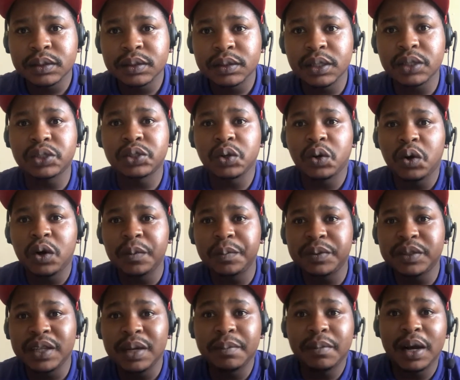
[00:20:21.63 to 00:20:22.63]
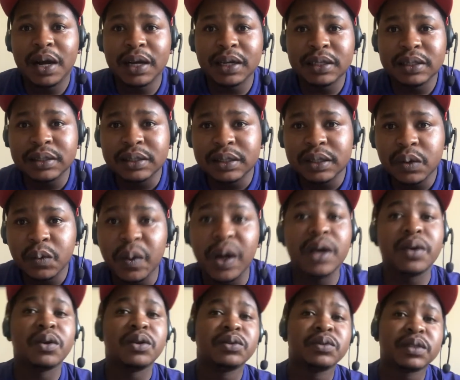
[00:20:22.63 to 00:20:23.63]
The jobs, the money?
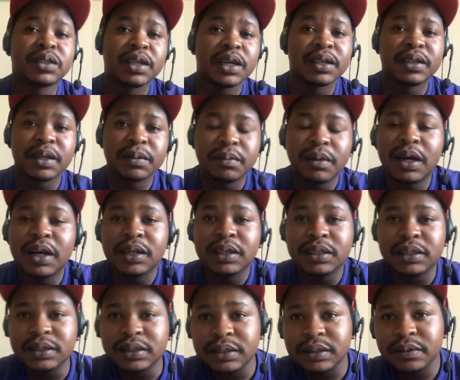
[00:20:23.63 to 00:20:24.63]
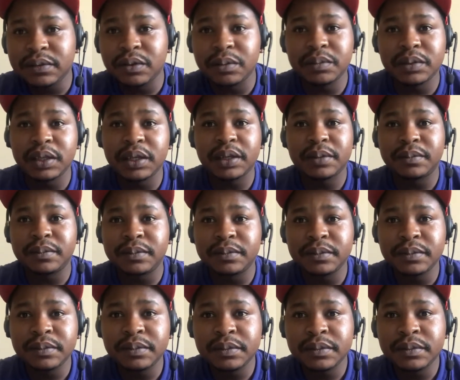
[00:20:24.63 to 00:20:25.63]
Why don't you take the money from them
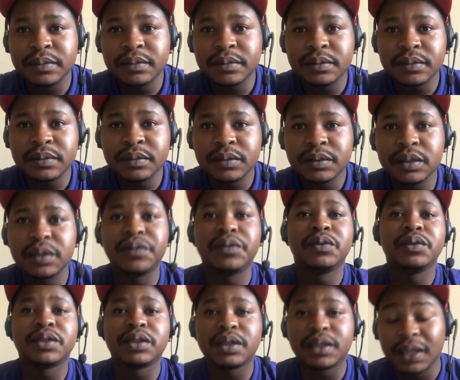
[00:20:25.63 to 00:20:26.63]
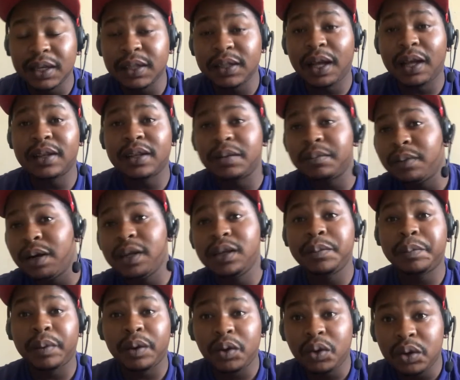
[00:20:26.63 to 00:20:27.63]
if you think that the money
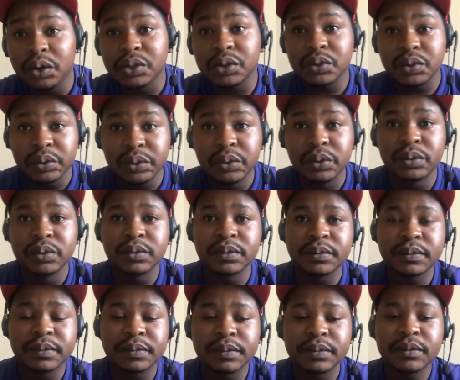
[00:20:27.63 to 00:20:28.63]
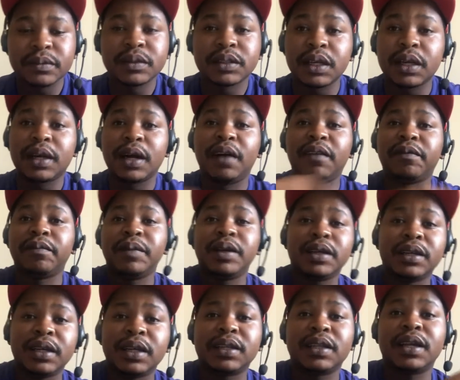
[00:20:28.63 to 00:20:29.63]
belongs to you? The
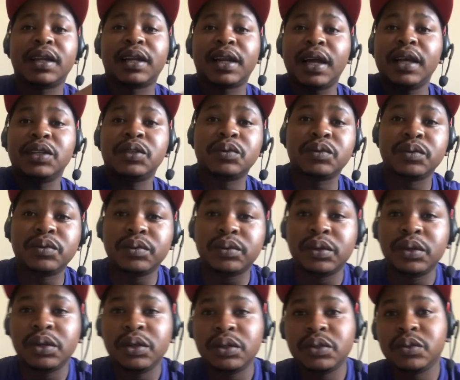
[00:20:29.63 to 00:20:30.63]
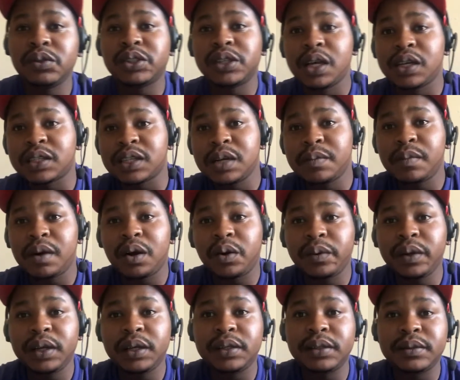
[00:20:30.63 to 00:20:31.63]
government had the right to chase them
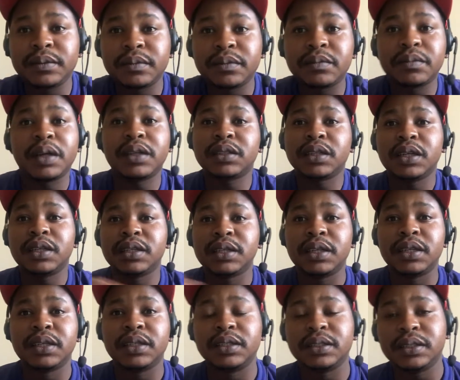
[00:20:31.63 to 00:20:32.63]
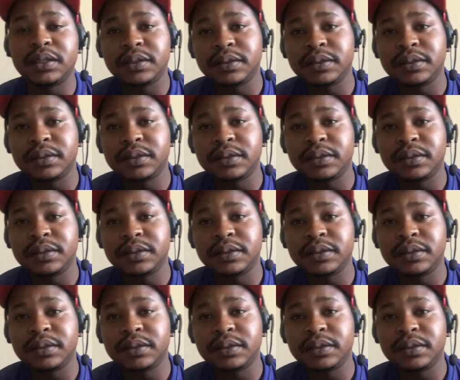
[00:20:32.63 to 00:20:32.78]
away, but they didn't.